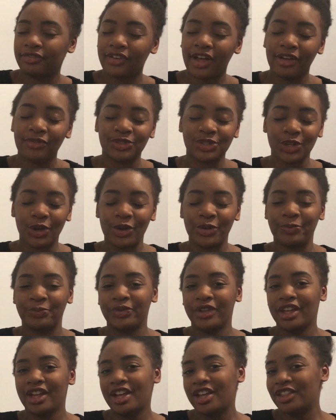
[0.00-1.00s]
5. So
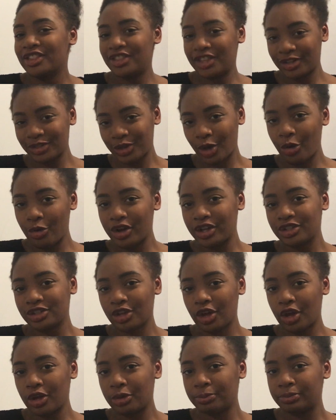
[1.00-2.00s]
there's always
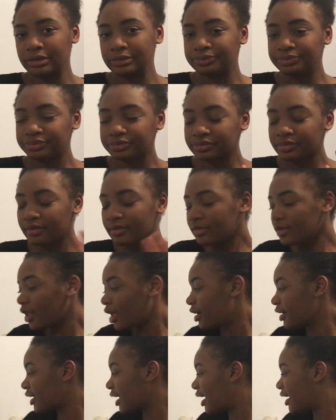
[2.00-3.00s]
hope.
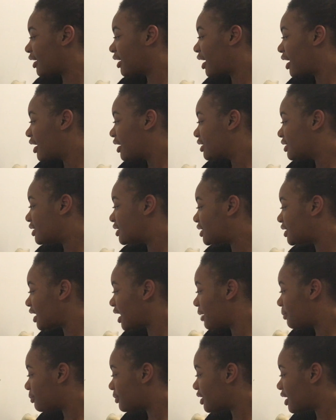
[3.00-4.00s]
Okay.
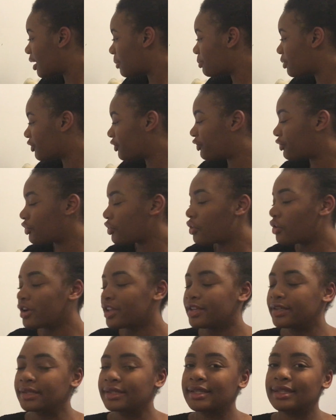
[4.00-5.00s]
Tip number 4
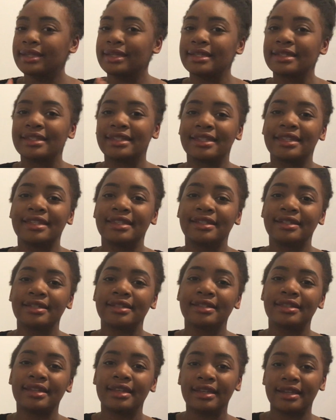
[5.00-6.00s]
is
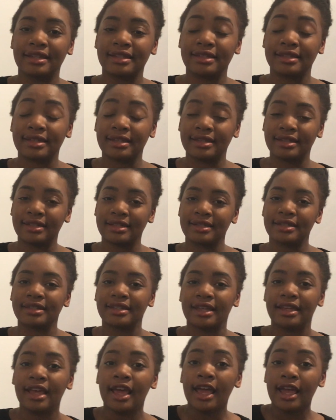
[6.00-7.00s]

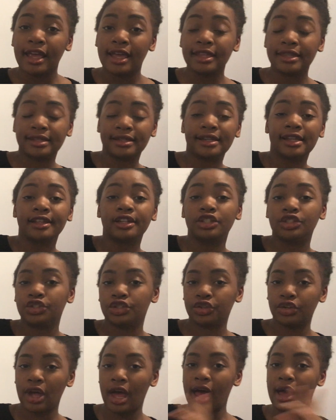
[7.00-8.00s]
consistency. It's linked
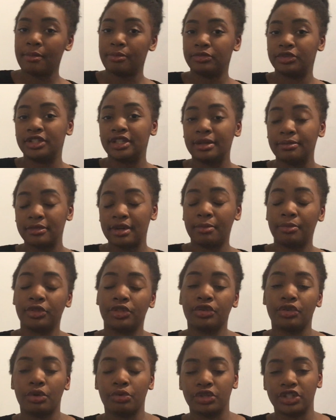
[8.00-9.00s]
to tip number
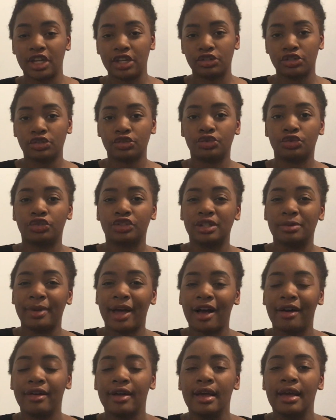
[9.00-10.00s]
3, which I just talked
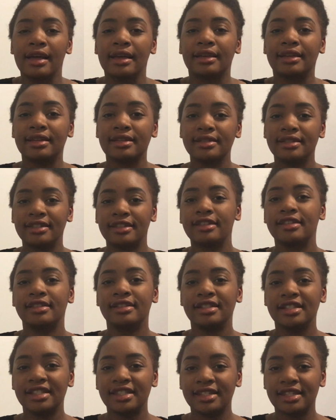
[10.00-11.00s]
about.
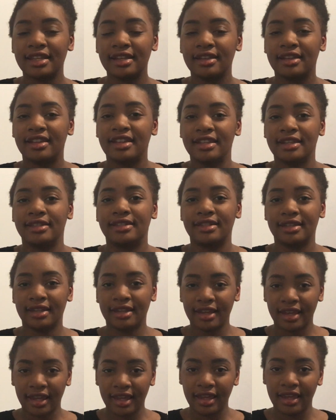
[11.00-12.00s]
Consistency is
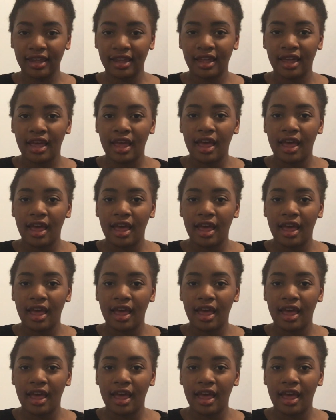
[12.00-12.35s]
key.